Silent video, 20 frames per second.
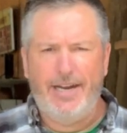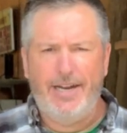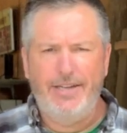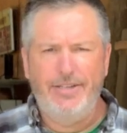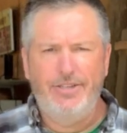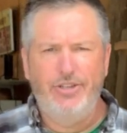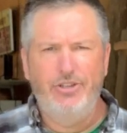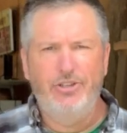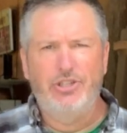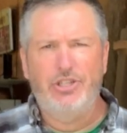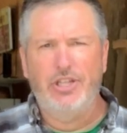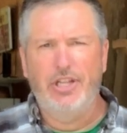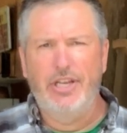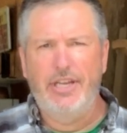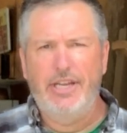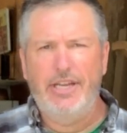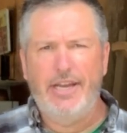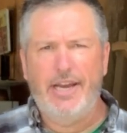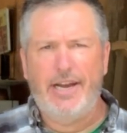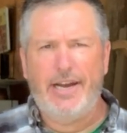
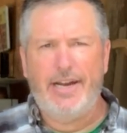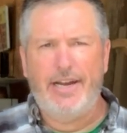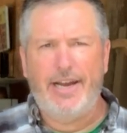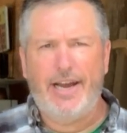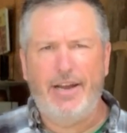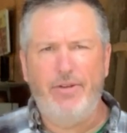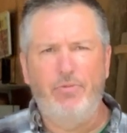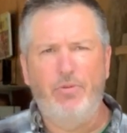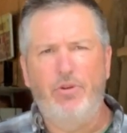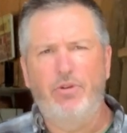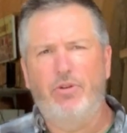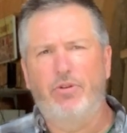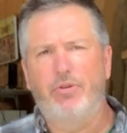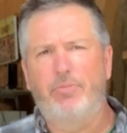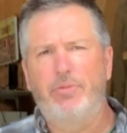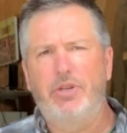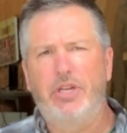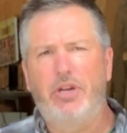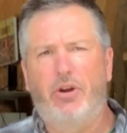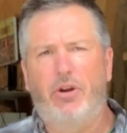Usually I will go to
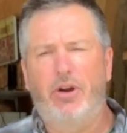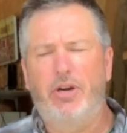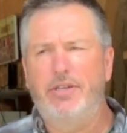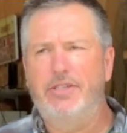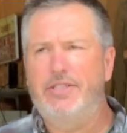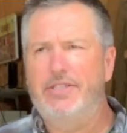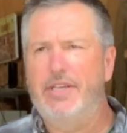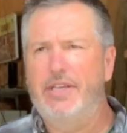Menards.